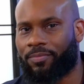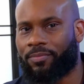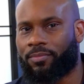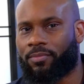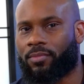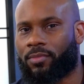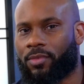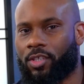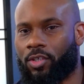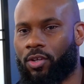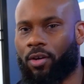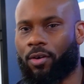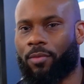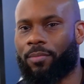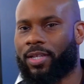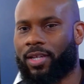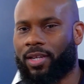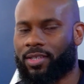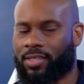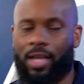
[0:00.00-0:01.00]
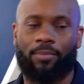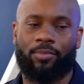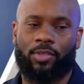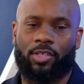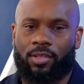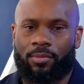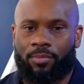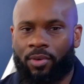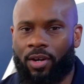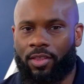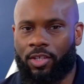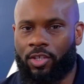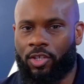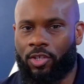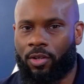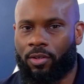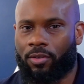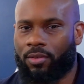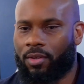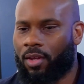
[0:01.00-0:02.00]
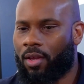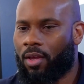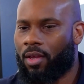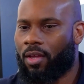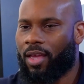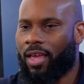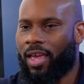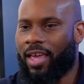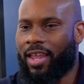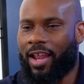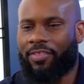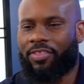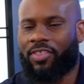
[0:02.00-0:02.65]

Right. Because I'm just a brother, And